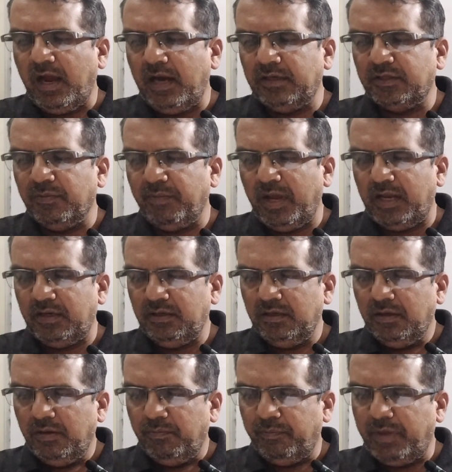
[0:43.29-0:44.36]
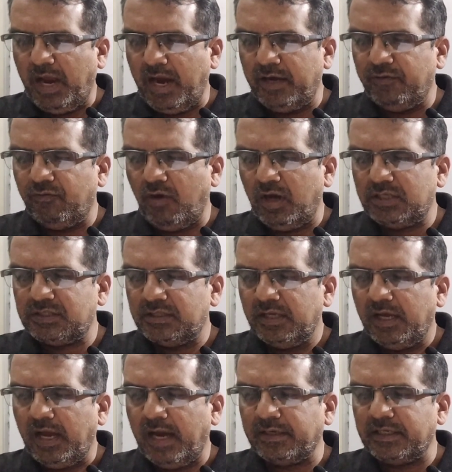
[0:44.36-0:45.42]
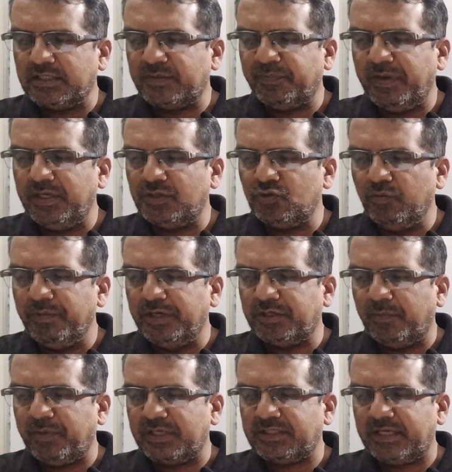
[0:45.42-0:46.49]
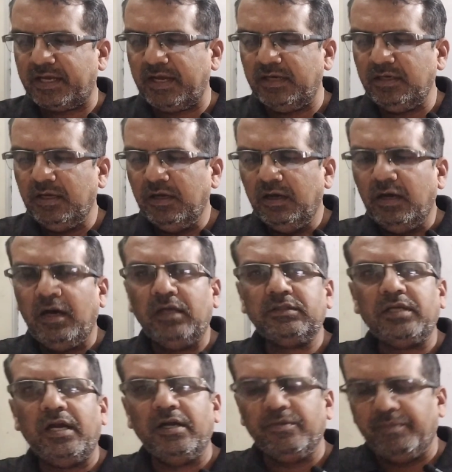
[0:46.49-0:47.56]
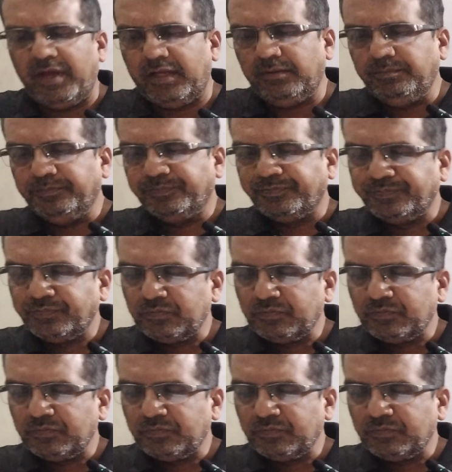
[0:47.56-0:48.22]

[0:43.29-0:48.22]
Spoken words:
and the man behind walks at a speed 2 meter per second. A third man